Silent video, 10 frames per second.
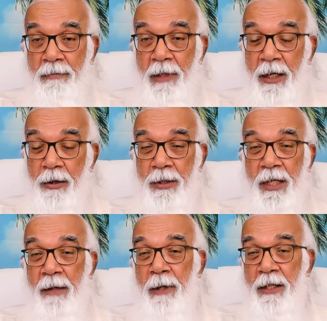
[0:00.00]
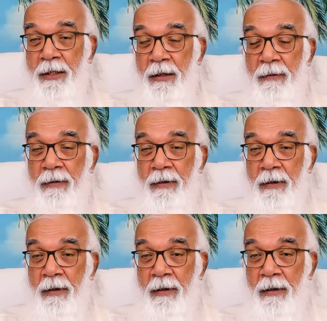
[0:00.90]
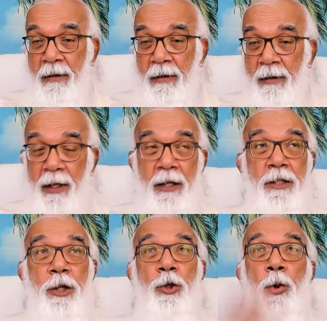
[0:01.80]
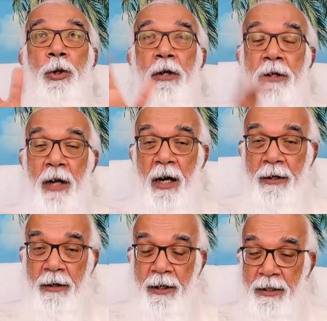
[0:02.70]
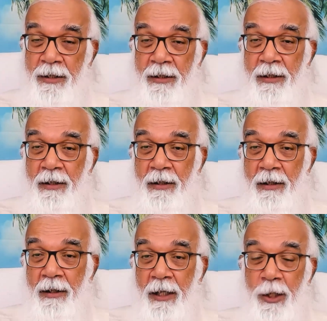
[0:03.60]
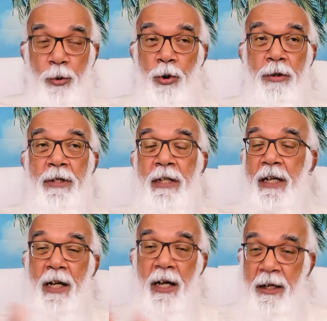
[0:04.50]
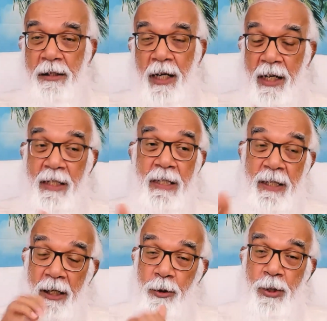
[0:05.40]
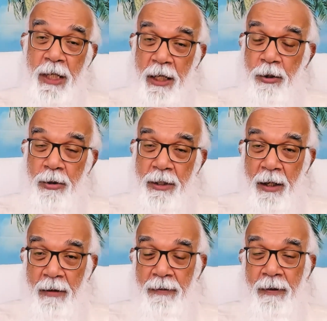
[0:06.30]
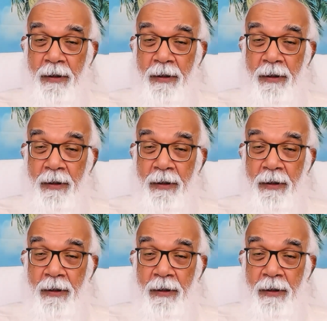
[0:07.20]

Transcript: I don't see myself. There is a total darkness. You don't see anything and still you see yourself.